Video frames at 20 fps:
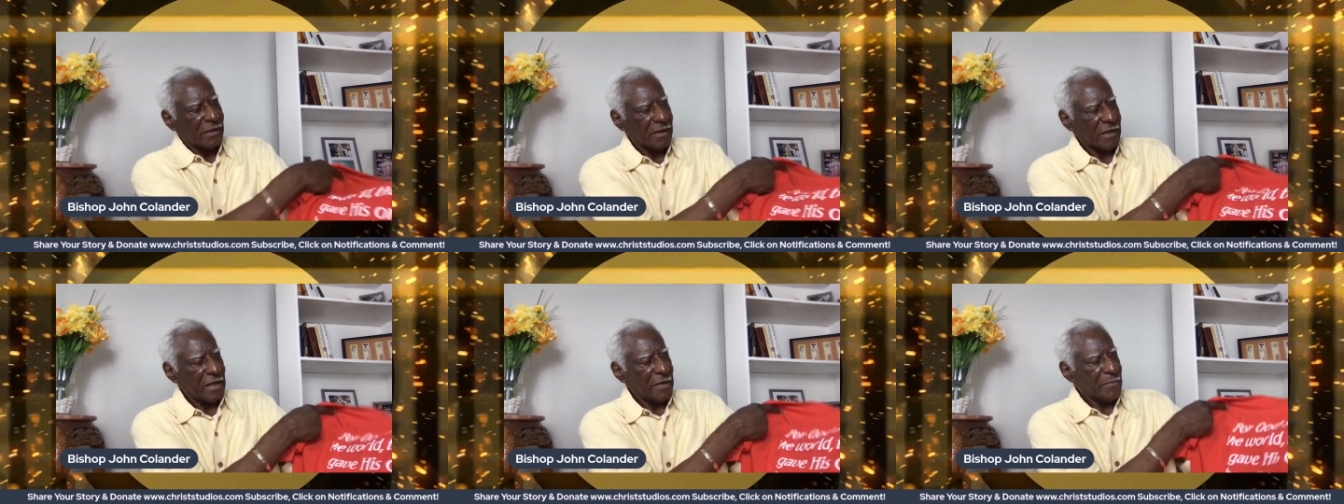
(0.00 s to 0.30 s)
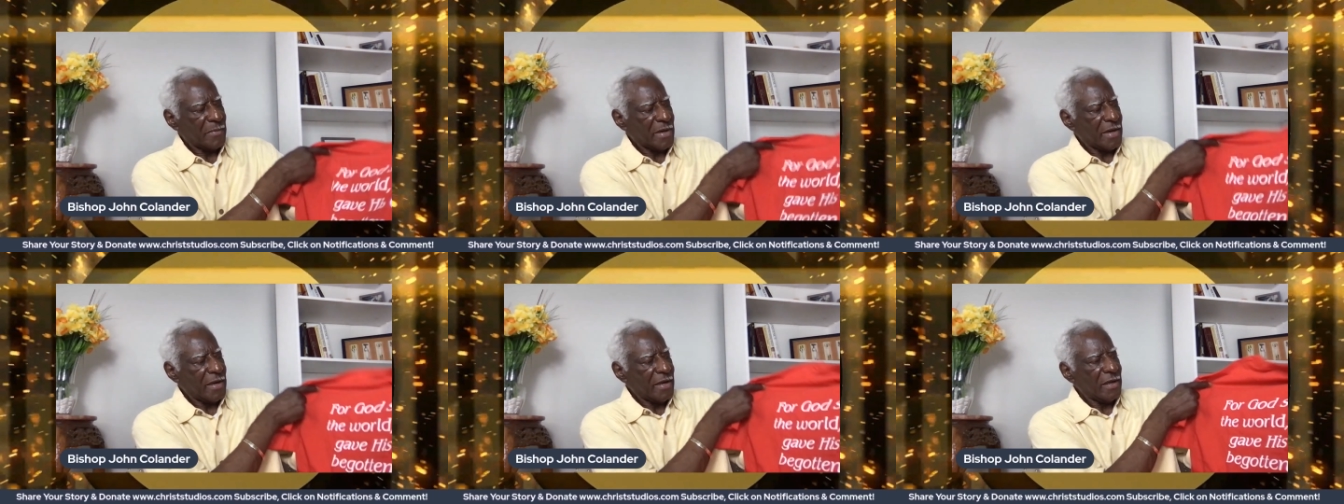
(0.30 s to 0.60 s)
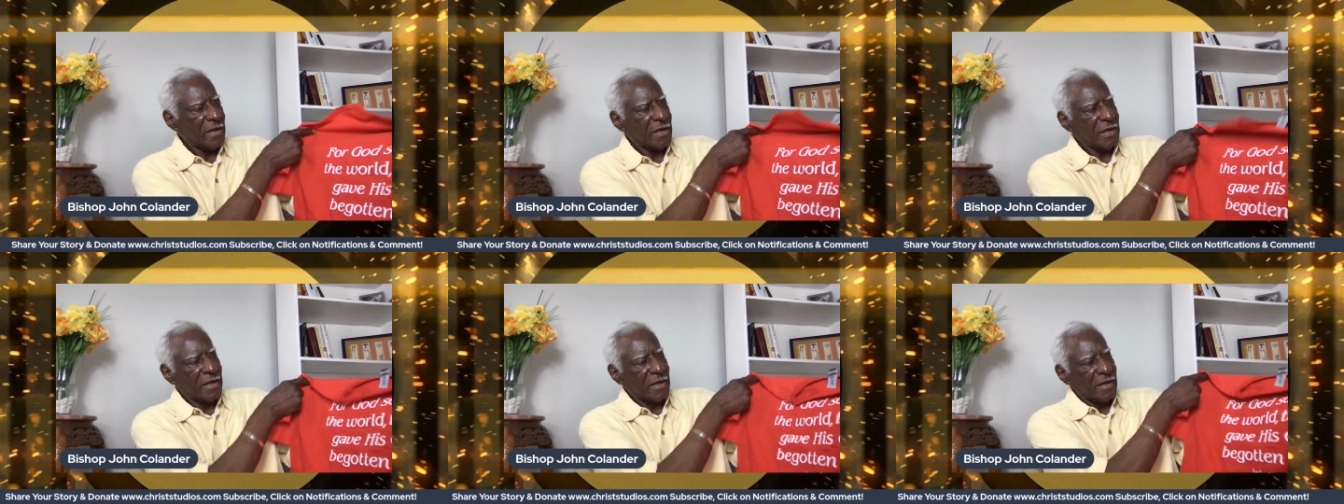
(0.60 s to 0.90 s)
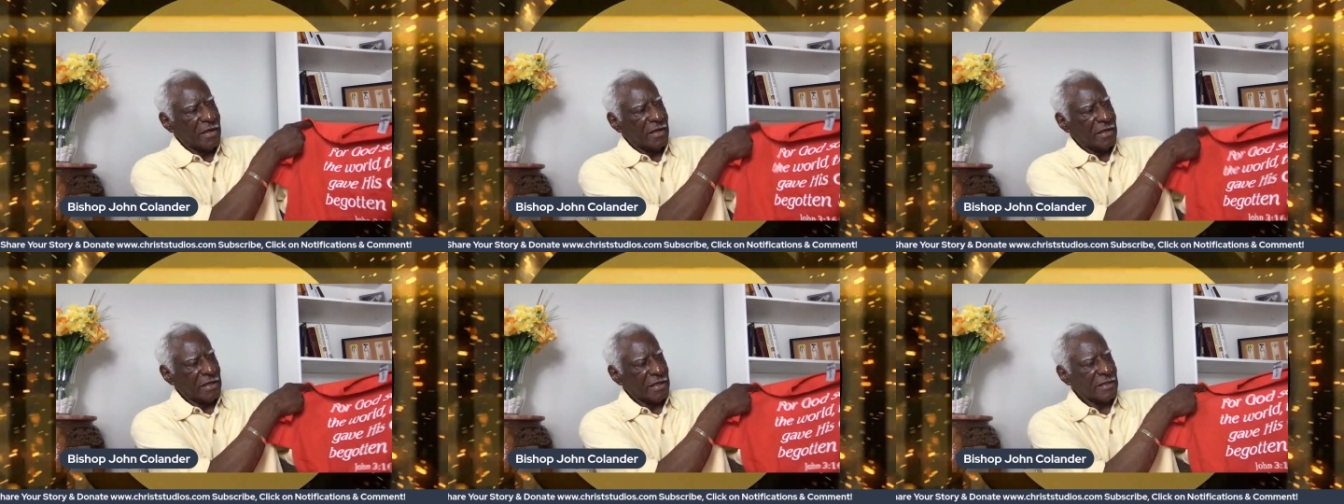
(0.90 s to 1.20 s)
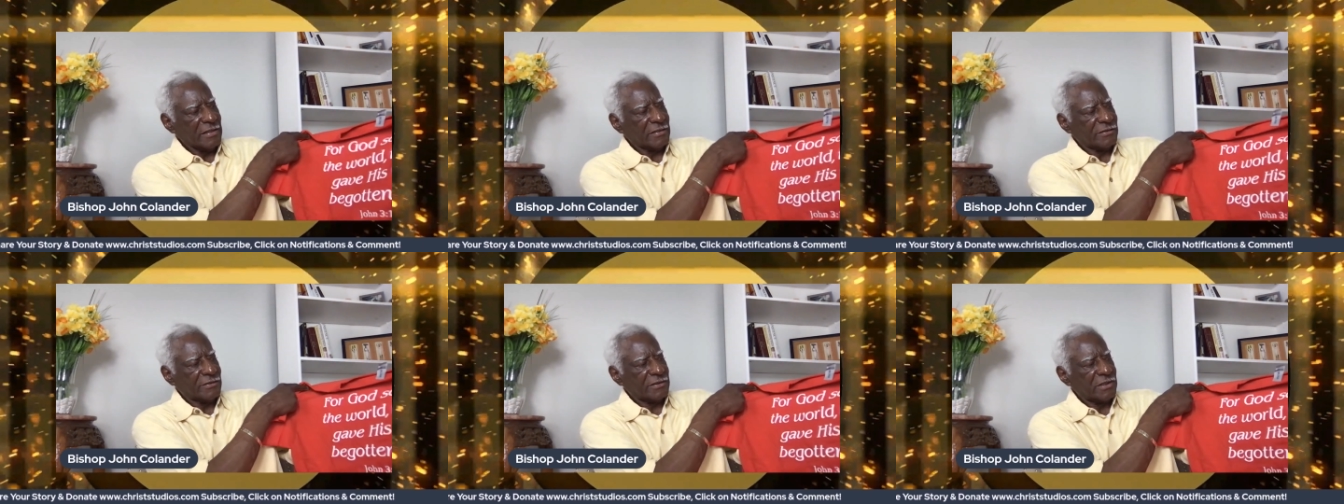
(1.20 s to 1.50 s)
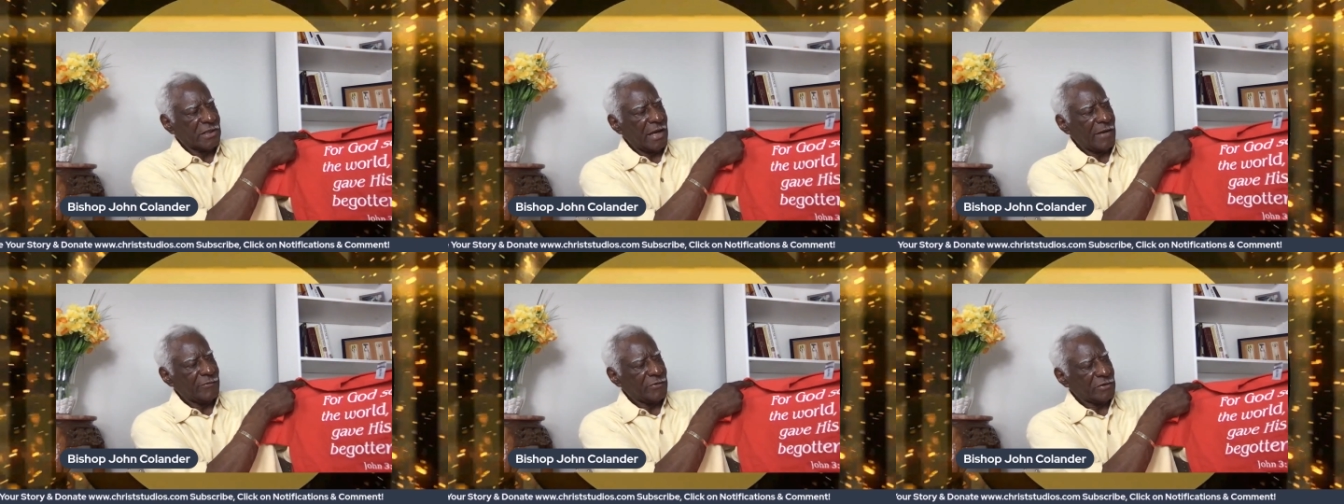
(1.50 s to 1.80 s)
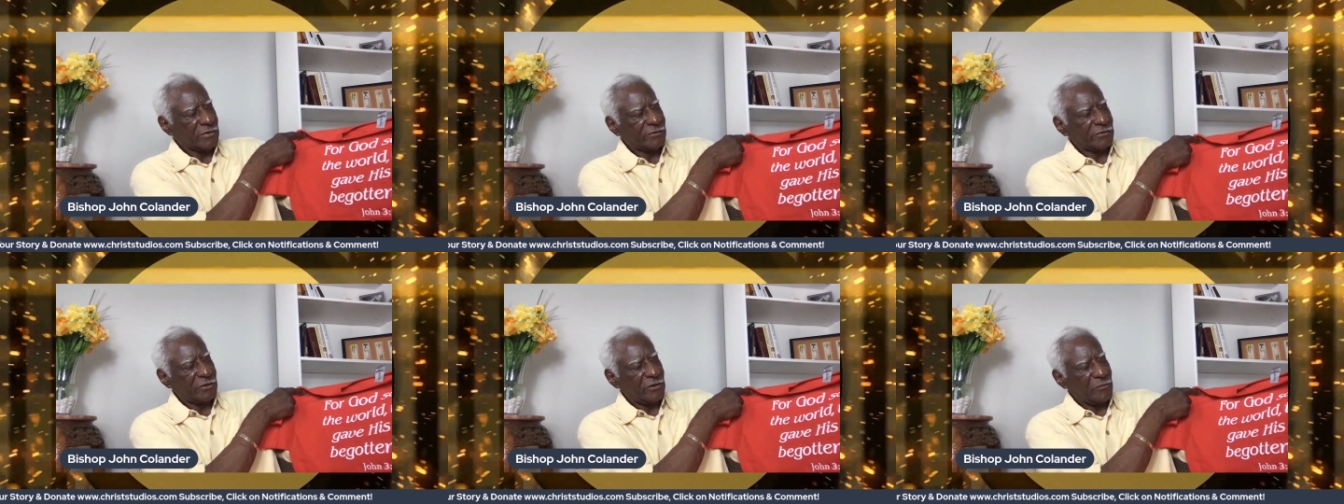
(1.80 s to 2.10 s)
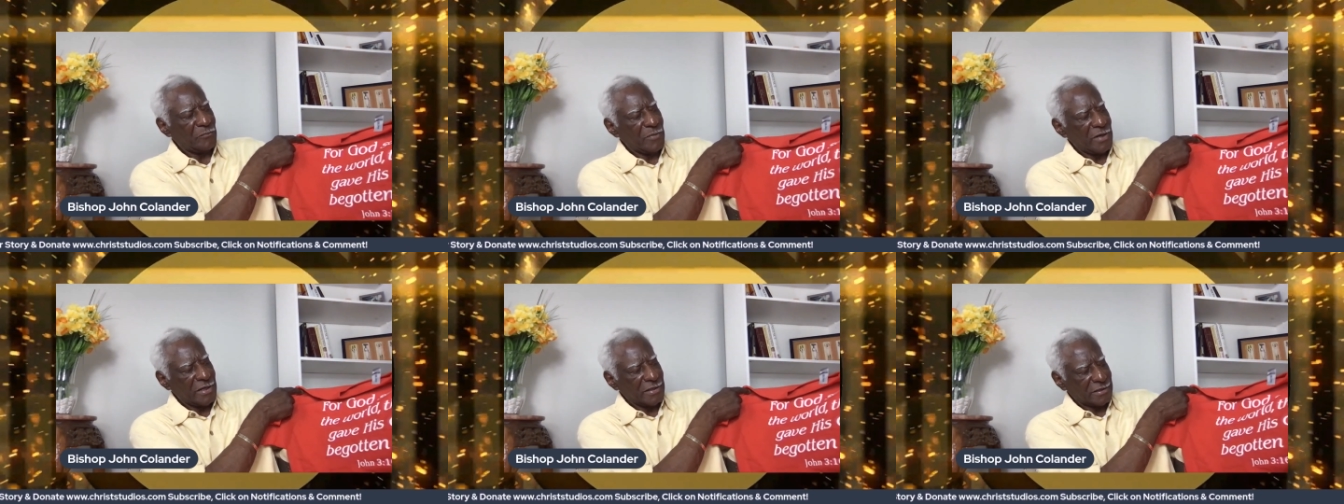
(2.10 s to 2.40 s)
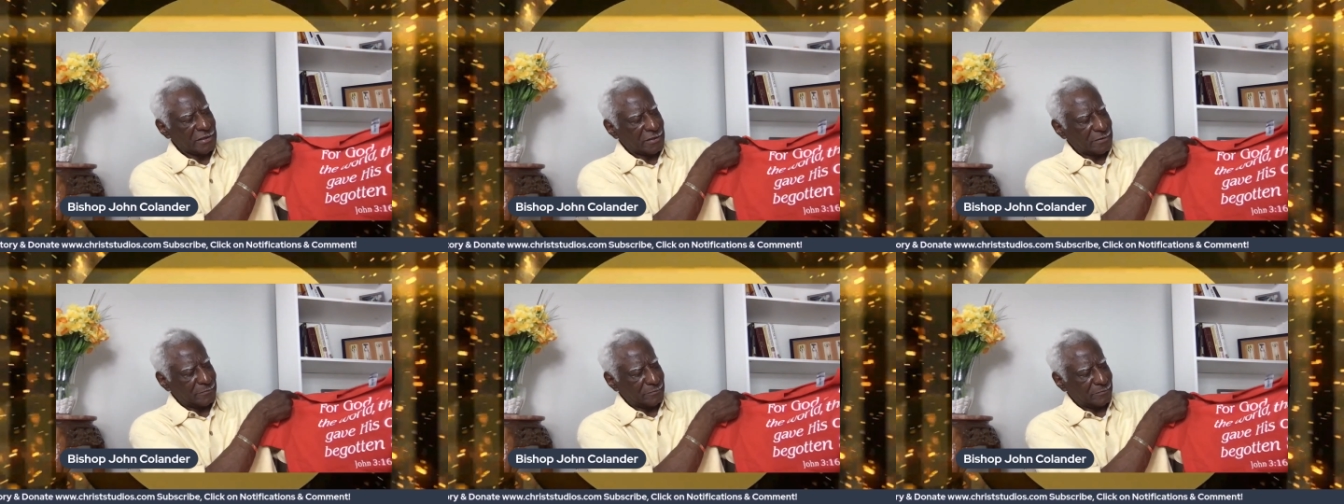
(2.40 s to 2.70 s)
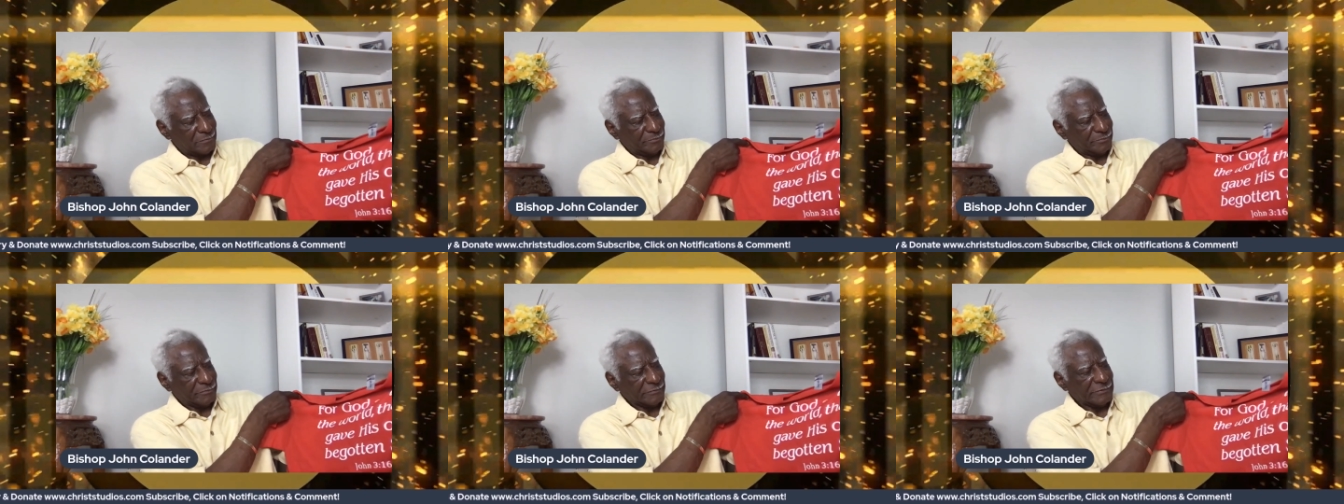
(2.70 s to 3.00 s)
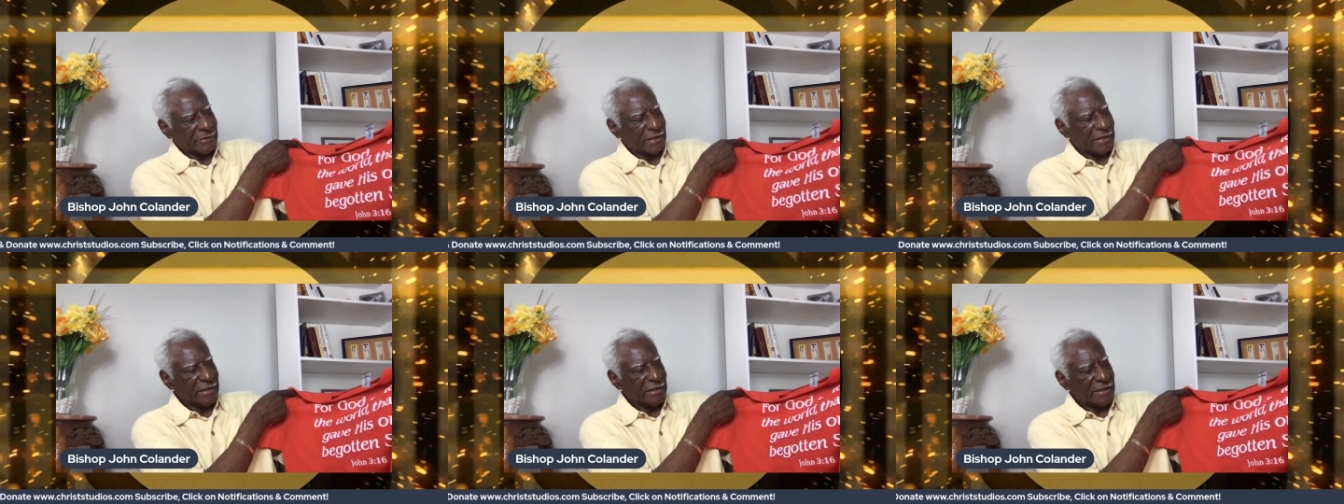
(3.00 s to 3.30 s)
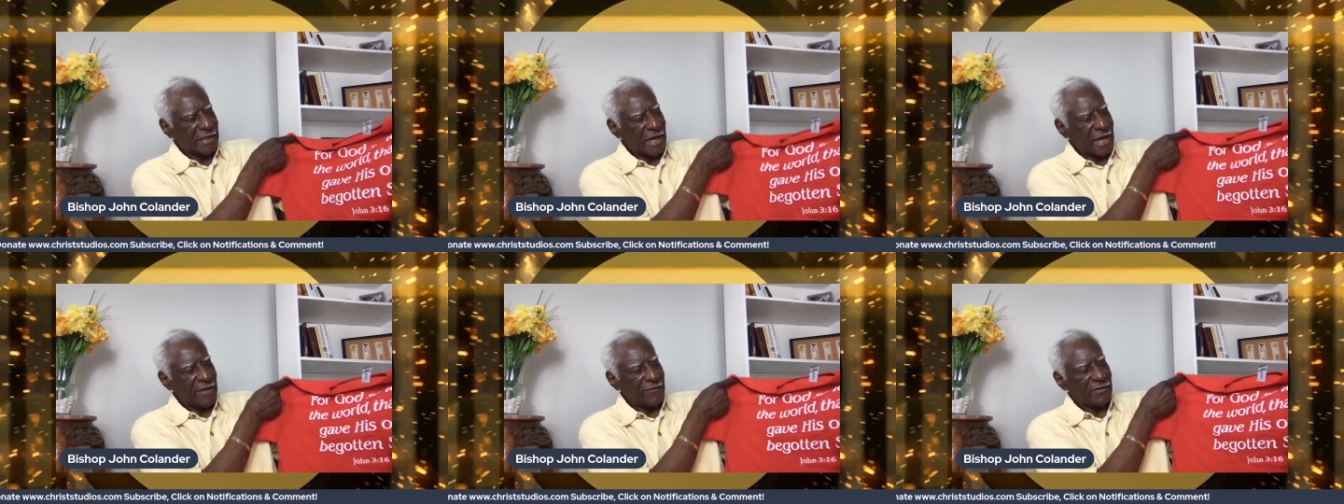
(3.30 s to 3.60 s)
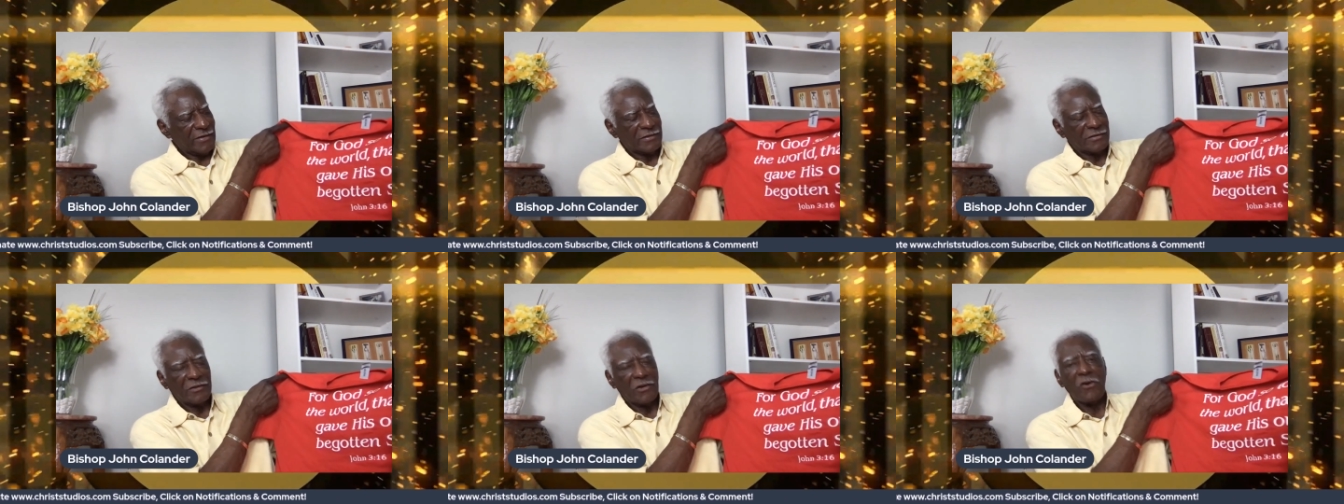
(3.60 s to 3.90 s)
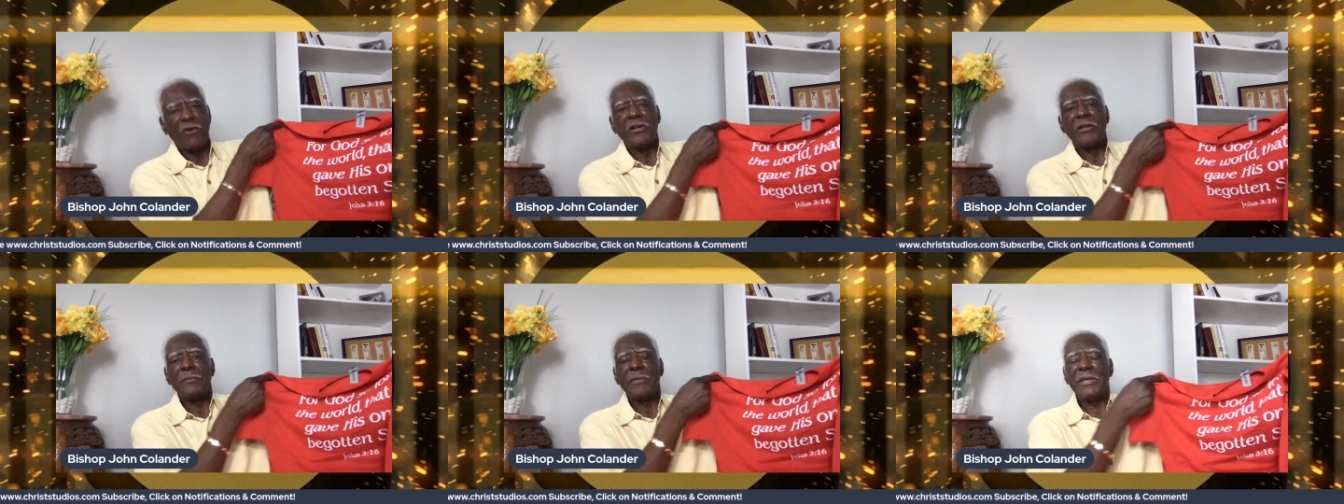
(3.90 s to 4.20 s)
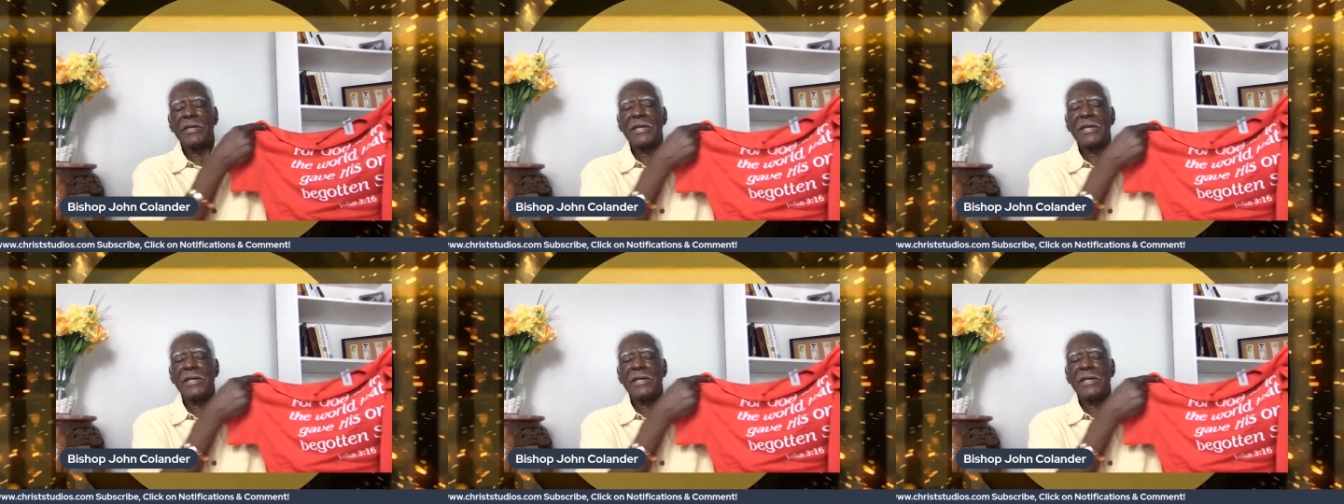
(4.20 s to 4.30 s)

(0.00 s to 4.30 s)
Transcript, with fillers: Amen. He loved you so much that he gave his only